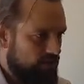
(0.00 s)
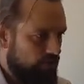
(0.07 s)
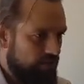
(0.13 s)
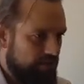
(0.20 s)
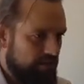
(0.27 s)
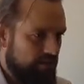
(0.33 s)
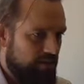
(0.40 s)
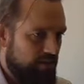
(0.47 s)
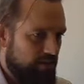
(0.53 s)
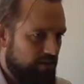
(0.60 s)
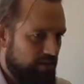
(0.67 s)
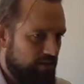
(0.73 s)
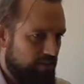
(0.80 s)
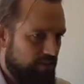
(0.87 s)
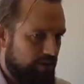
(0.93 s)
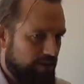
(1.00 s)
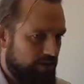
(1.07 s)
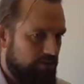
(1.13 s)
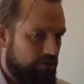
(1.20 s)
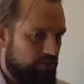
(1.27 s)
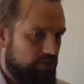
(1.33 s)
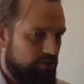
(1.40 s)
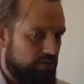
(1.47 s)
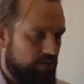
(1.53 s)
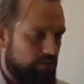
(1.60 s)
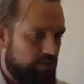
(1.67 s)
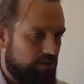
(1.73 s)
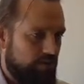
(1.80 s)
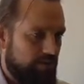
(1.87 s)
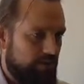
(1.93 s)
It's always the thing that you miss.
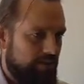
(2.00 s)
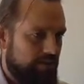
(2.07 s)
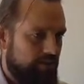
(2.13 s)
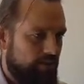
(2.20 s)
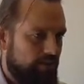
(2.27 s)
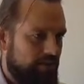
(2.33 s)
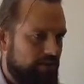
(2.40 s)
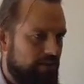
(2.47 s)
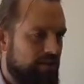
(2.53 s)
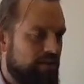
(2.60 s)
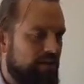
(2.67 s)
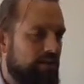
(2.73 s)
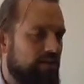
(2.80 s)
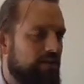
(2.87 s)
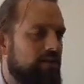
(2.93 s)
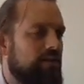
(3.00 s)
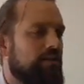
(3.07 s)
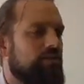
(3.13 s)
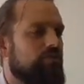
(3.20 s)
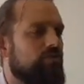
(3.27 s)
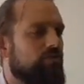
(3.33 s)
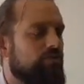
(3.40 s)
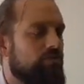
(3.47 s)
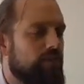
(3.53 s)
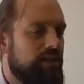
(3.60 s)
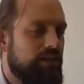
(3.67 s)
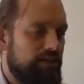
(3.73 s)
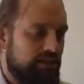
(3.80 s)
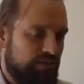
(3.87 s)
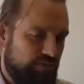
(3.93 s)
It's always the thing that it's
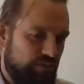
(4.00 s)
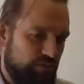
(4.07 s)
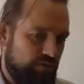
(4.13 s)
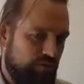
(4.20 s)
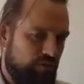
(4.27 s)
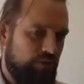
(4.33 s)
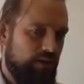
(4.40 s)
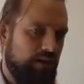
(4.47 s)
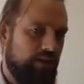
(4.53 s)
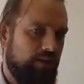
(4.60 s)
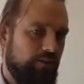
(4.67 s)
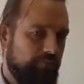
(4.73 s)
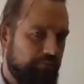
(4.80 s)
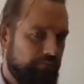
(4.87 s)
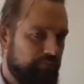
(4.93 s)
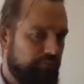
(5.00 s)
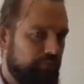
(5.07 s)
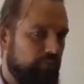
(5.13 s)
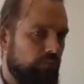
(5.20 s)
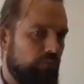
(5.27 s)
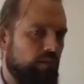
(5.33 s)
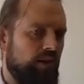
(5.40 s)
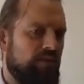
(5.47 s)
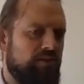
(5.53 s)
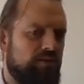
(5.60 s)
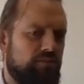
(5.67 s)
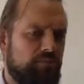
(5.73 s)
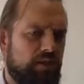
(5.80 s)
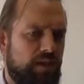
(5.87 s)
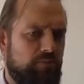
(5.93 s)
really difficult to bring in. And
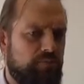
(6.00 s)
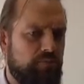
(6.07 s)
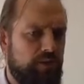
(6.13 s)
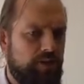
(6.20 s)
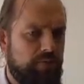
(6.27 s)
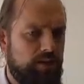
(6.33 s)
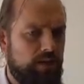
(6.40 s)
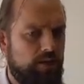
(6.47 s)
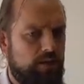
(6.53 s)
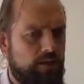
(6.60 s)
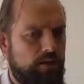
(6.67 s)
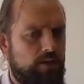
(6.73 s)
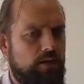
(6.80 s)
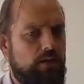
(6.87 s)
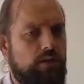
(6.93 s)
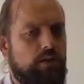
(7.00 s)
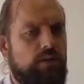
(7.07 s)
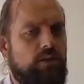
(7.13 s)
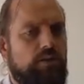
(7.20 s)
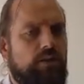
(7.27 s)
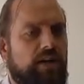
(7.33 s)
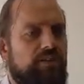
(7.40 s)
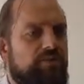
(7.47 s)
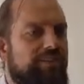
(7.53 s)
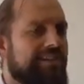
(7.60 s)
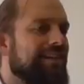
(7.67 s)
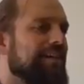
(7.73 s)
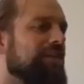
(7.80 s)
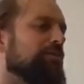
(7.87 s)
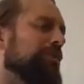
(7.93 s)
sometimes maybe you have to
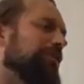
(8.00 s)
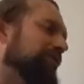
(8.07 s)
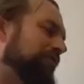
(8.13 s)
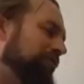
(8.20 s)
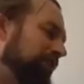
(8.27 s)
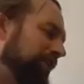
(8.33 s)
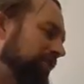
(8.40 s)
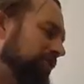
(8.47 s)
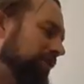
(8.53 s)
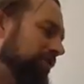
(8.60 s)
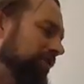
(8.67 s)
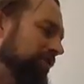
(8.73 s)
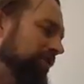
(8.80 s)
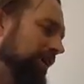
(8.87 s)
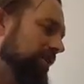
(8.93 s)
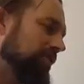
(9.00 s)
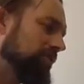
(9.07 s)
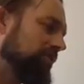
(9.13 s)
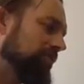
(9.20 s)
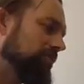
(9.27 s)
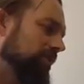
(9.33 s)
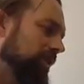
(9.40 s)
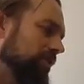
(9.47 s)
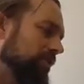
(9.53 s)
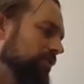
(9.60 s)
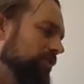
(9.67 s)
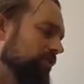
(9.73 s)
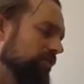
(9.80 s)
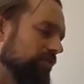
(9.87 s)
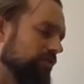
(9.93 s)
lead with a reflection
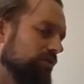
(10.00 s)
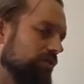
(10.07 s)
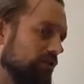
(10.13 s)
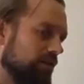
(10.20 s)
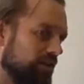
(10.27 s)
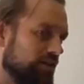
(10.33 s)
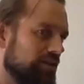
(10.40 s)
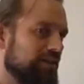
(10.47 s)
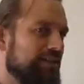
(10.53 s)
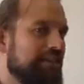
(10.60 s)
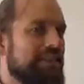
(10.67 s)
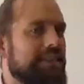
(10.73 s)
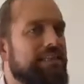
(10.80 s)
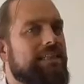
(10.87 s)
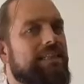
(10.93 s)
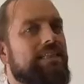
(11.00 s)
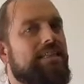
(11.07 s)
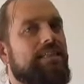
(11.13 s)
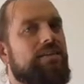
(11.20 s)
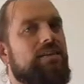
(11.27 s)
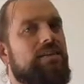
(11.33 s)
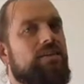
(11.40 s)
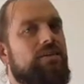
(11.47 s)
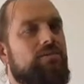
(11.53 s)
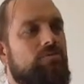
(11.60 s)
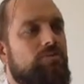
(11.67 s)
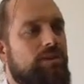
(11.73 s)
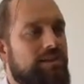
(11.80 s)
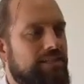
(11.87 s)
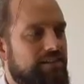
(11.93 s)
because you've not
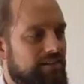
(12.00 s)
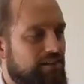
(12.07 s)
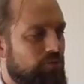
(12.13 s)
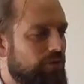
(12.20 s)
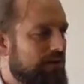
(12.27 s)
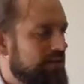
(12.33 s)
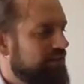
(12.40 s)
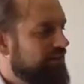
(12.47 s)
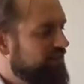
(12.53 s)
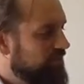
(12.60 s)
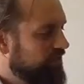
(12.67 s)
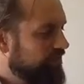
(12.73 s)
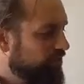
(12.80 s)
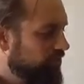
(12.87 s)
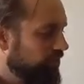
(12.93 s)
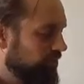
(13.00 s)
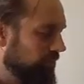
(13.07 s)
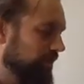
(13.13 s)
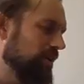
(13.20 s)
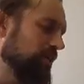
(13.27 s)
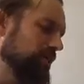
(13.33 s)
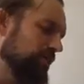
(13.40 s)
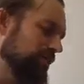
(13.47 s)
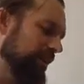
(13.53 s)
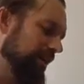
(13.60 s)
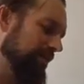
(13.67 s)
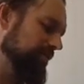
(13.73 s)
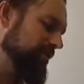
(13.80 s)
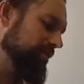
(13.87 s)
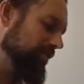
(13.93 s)
really done it well enough before because you've
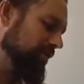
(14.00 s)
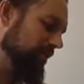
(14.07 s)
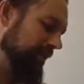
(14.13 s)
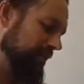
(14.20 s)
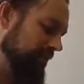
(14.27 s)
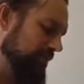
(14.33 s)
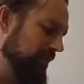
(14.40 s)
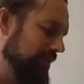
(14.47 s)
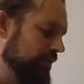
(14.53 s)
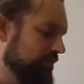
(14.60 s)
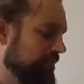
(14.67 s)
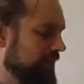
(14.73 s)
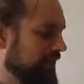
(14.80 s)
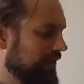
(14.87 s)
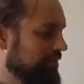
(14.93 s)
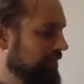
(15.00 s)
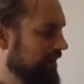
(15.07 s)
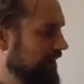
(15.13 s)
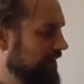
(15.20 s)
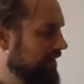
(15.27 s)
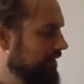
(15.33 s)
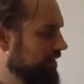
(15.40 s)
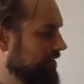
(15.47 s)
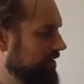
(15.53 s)
had 2 minutes to pack up and get back.